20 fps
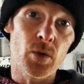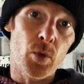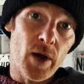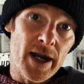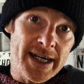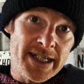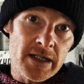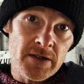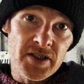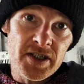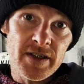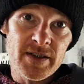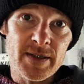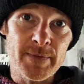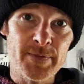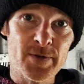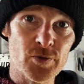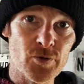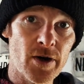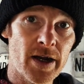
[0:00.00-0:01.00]
why don't you
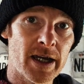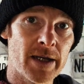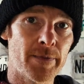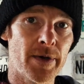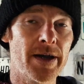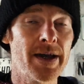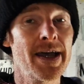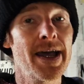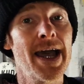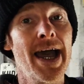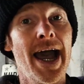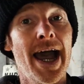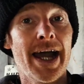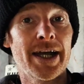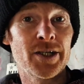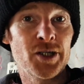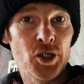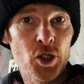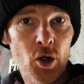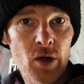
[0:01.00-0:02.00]
subscribe
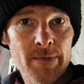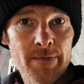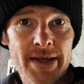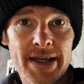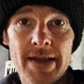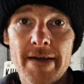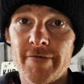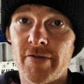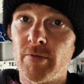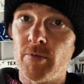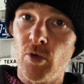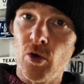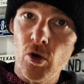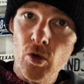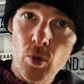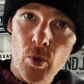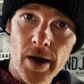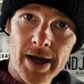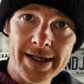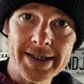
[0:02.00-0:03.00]
and join me for
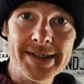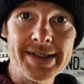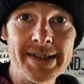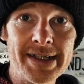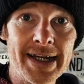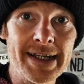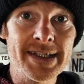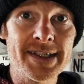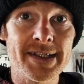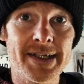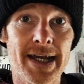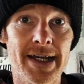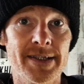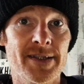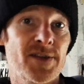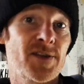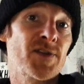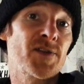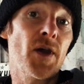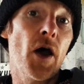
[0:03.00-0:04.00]
more wine taste
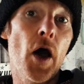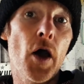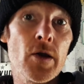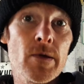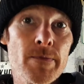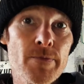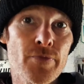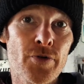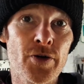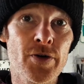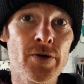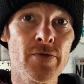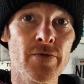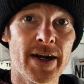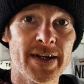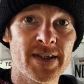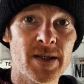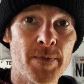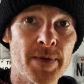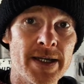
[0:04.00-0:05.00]
tests, homebrew
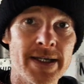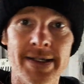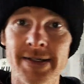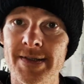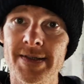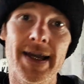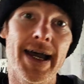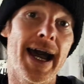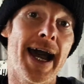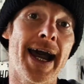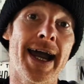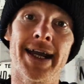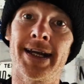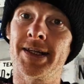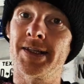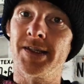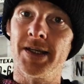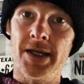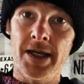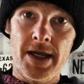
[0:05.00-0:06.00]
recipes
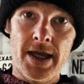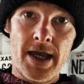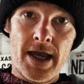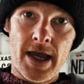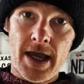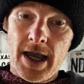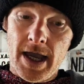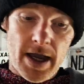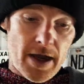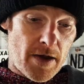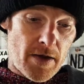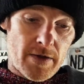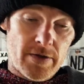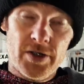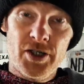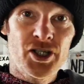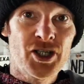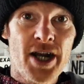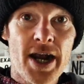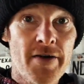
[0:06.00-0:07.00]
and
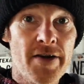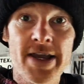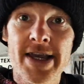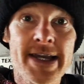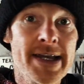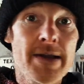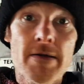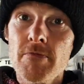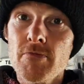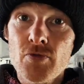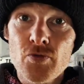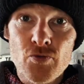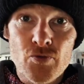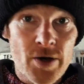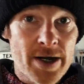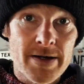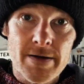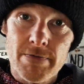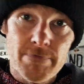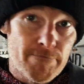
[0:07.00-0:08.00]
sherry,
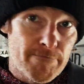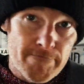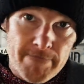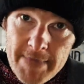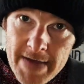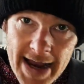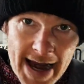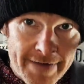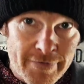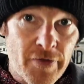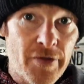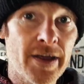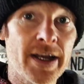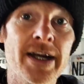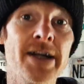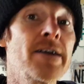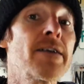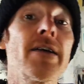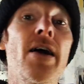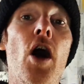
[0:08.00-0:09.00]
drink,
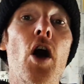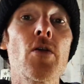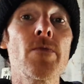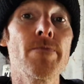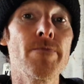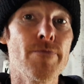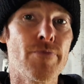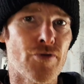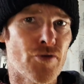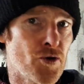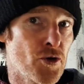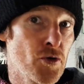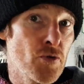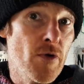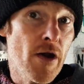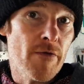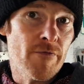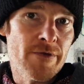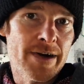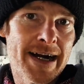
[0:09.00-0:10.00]
everything
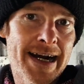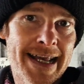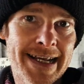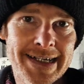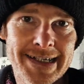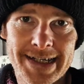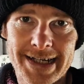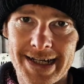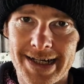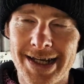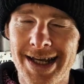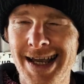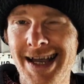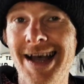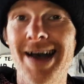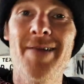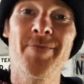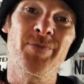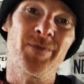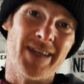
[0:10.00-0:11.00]
homebrew related.
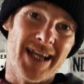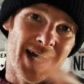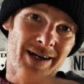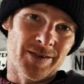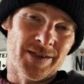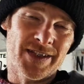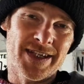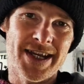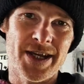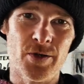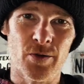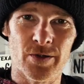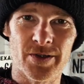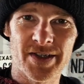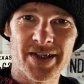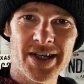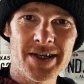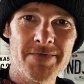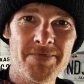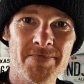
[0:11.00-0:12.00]
I'll see you all
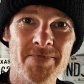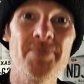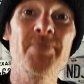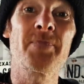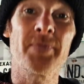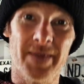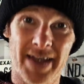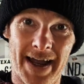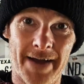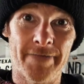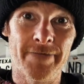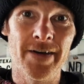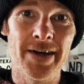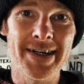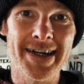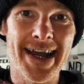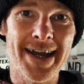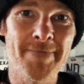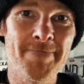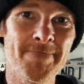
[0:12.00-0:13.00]
soon. Have
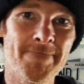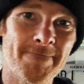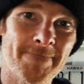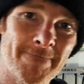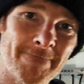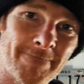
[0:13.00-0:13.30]
fun now.